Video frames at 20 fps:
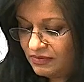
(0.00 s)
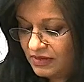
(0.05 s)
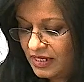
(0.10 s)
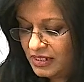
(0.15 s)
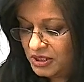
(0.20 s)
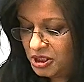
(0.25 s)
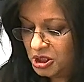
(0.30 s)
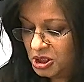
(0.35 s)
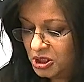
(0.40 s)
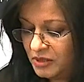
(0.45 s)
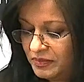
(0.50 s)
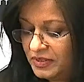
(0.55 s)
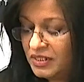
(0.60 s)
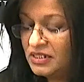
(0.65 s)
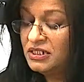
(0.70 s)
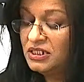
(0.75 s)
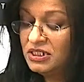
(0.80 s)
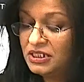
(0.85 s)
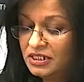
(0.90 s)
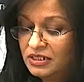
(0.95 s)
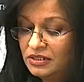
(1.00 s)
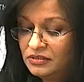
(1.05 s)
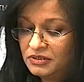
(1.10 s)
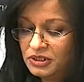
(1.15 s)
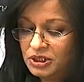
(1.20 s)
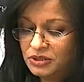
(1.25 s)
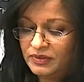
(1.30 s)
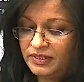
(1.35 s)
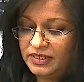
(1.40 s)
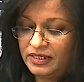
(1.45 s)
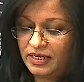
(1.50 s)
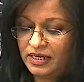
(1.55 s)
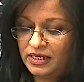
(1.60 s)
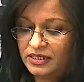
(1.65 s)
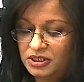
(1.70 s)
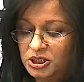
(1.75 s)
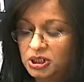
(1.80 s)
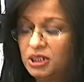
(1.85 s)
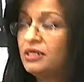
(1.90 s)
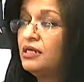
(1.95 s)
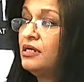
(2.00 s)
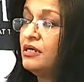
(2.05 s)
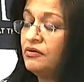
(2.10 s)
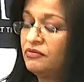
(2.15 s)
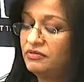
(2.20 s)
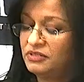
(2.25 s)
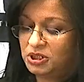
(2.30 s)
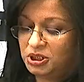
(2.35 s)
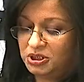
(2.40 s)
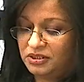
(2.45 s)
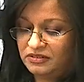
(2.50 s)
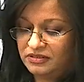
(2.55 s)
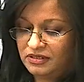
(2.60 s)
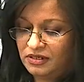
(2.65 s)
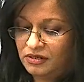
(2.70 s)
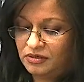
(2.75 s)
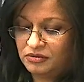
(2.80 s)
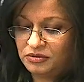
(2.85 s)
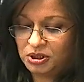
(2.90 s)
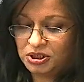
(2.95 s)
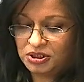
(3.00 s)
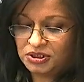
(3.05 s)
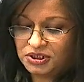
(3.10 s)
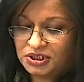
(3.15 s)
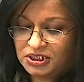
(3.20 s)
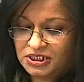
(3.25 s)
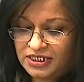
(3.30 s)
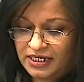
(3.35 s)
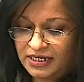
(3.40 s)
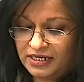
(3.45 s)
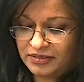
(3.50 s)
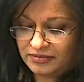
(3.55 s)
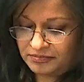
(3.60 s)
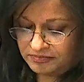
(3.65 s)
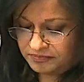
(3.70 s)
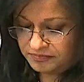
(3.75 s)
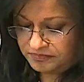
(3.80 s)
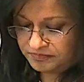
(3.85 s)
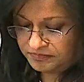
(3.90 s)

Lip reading: relationship continues to engage Christian theologians today.